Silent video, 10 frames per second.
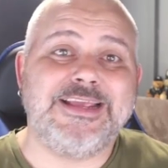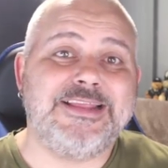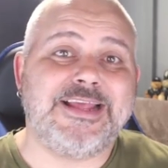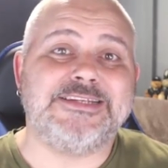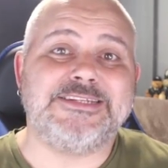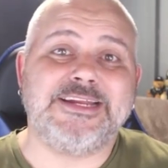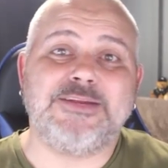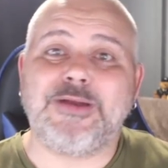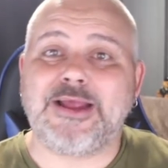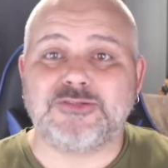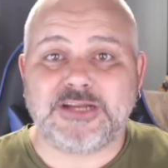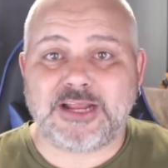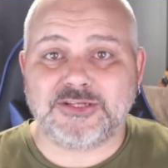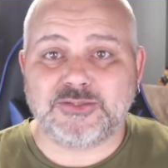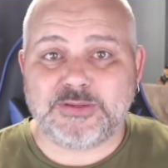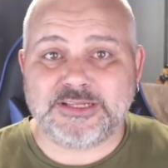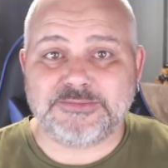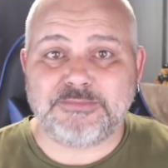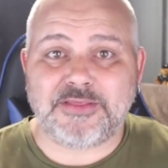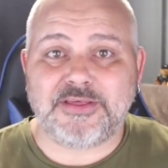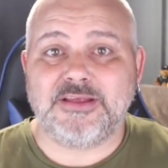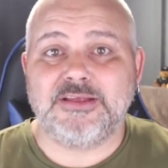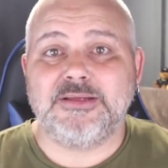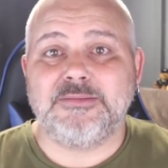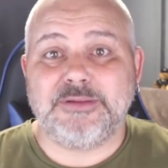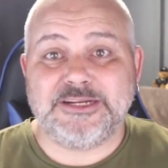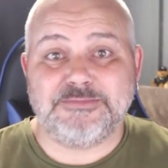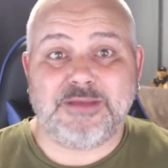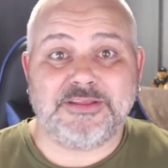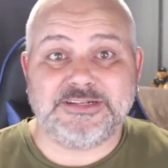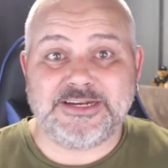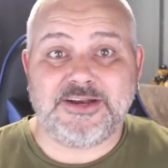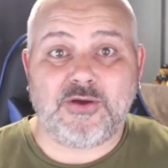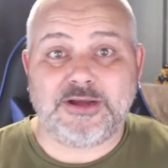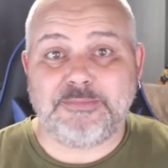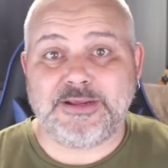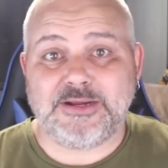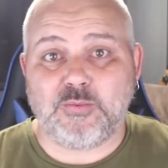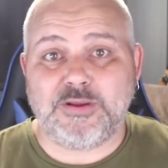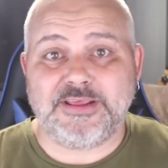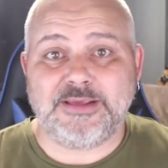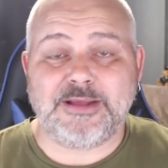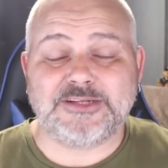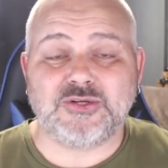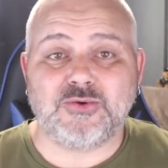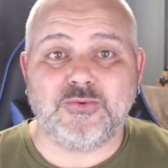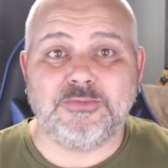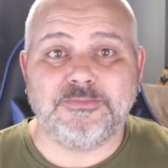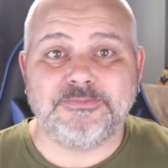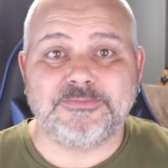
he then said he went out to lunch with his mother, but his mother denied being with him at all.